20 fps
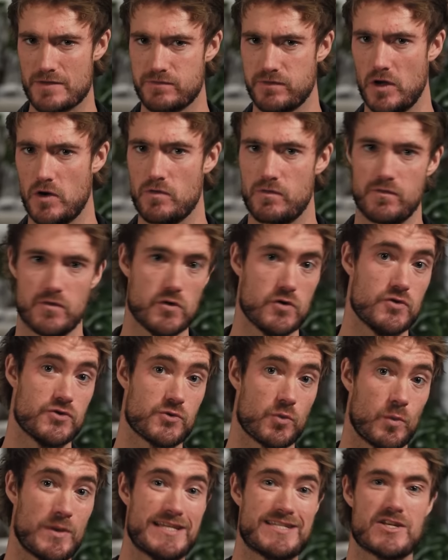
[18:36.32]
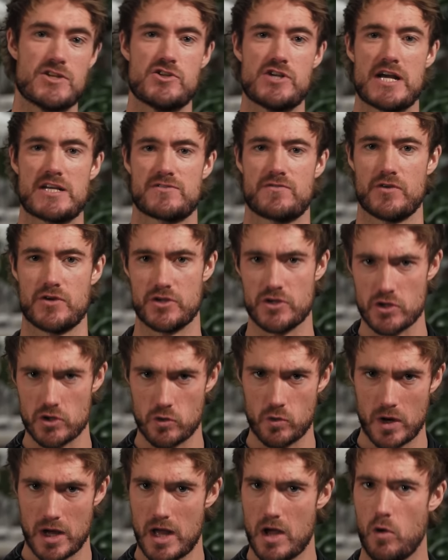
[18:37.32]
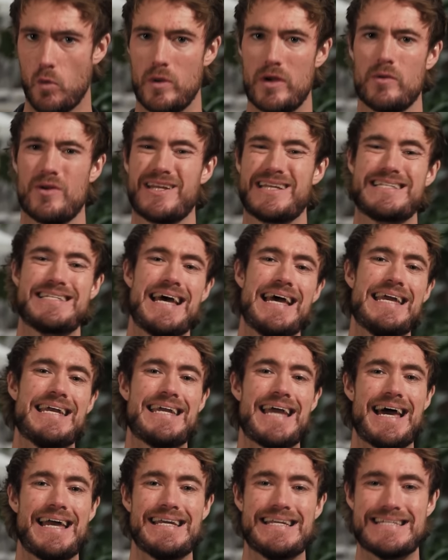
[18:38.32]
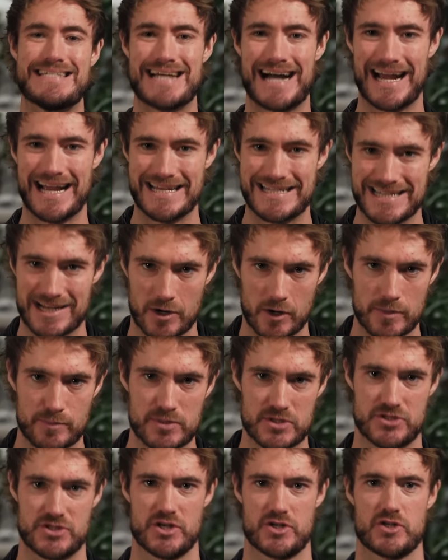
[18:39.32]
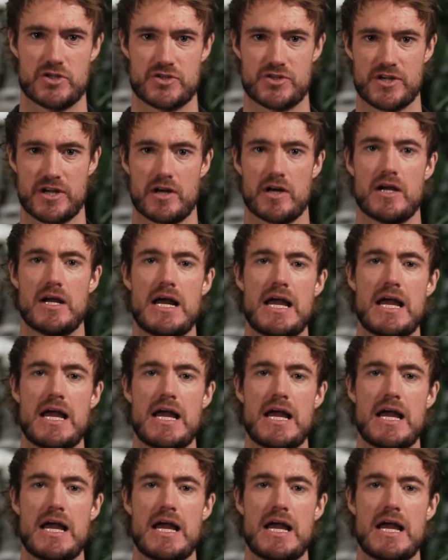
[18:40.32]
flow foods we suggest for you, we don't want to take any dietary positions here.